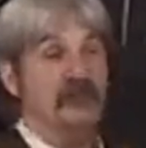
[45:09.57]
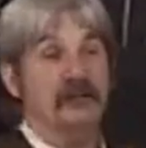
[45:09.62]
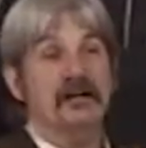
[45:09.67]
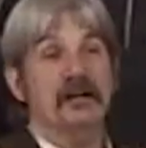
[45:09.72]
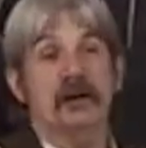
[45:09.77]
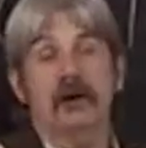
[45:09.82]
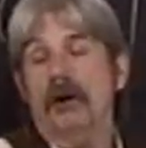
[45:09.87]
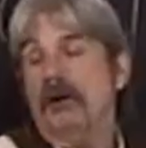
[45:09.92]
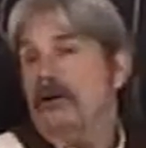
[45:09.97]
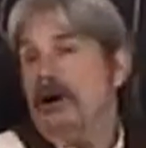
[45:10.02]
and we
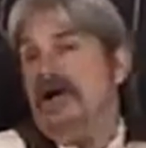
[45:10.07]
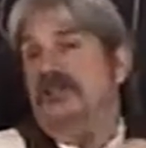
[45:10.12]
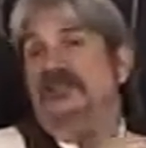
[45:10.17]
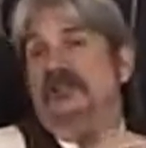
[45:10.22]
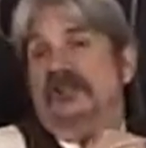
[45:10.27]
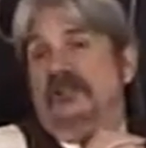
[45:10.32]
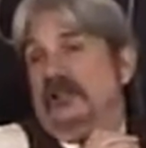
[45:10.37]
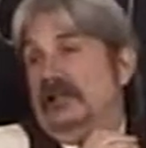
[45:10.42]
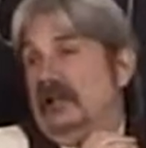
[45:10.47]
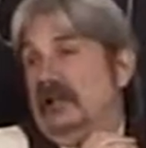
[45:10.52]
go, oh, I
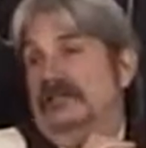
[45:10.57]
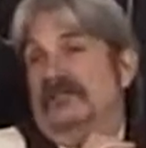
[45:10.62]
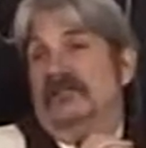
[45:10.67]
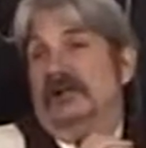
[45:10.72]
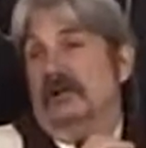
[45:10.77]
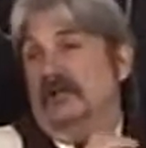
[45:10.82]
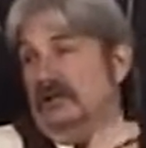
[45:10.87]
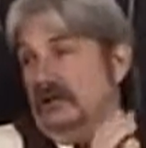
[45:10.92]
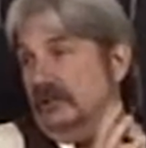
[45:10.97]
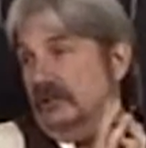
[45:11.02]
just love
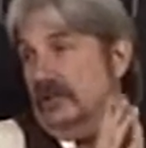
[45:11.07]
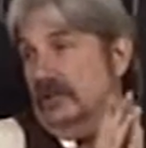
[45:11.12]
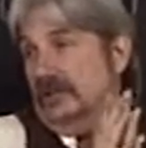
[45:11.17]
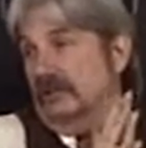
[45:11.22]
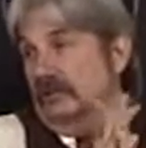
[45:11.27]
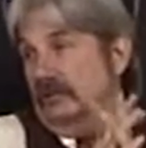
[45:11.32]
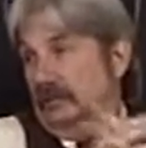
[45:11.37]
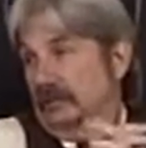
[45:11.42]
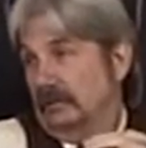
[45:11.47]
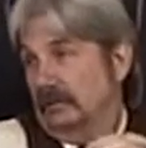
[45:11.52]
so and so.
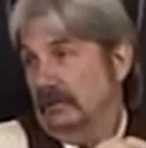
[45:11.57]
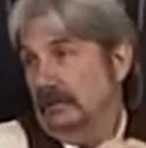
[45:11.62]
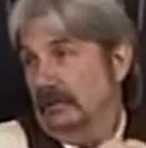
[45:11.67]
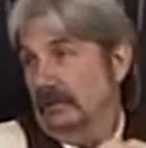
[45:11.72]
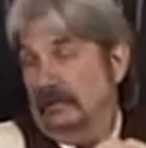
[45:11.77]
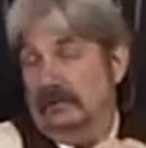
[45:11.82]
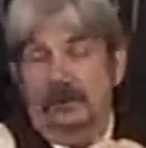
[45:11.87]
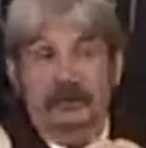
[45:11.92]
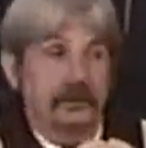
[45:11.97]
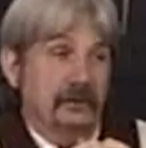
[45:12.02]

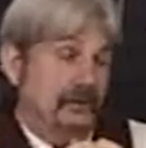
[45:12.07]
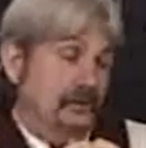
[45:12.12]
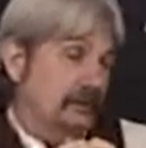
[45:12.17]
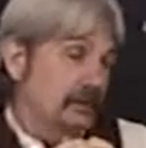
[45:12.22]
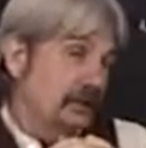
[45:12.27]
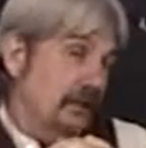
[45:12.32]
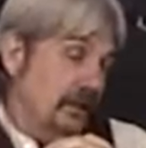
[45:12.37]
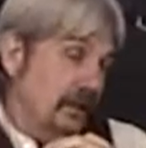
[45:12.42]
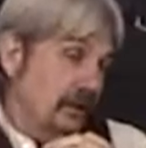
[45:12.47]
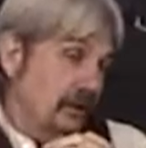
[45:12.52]

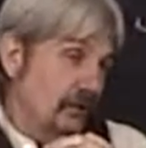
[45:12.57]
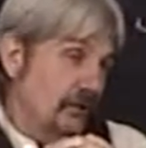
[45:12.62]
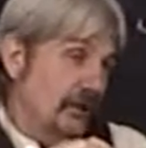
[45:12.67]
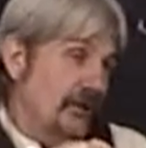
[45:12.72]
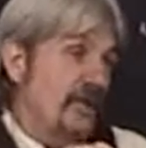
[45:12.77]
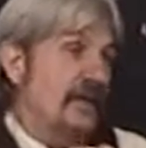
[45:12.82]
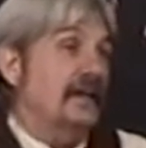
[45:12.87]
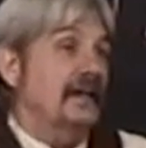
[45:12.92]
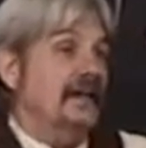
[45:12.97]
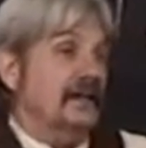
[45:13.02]
You know,
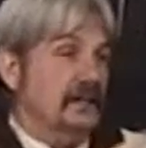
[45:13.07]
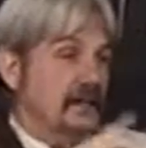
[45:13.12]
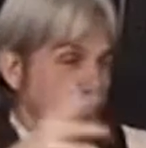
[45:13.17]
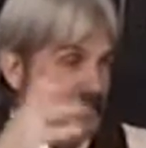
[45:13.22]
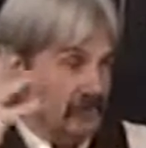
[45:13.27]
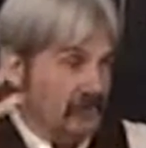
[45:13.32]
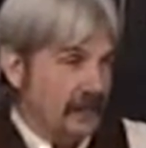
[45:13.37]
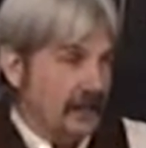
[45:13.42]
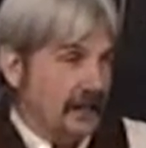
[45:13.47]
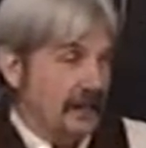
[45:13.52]
and then it
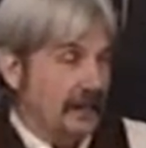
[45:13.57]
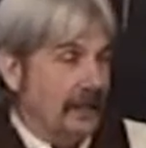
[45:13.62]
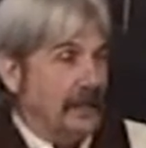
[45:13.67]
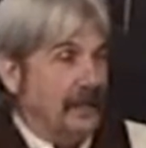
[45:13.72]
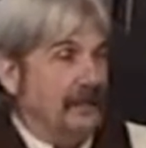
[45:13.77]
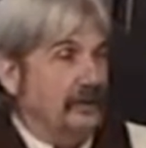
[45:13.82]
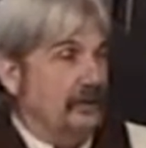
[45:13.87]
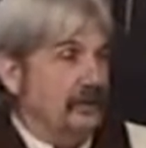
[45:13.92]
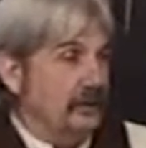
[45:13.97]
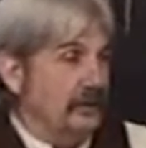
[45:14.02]
comes out
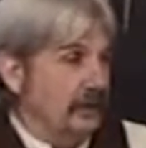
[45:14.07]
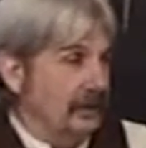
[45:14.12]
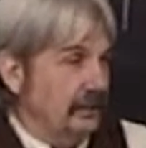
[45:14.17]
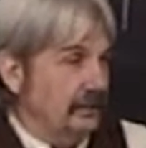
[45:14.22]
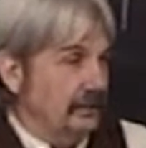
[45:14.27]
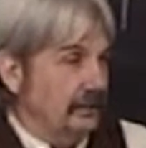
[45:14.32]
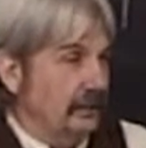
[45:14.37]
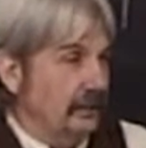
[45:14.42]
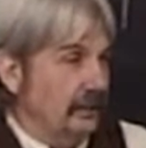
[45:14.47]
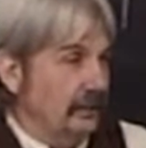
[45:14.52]
later that,
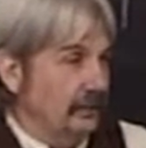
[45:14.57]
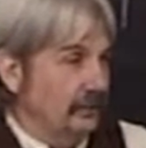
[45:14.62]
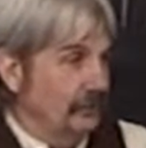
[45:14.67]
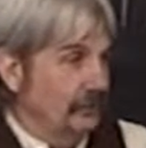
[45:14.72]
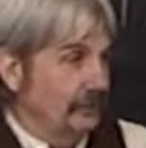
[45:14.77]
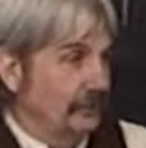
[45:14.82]
you know,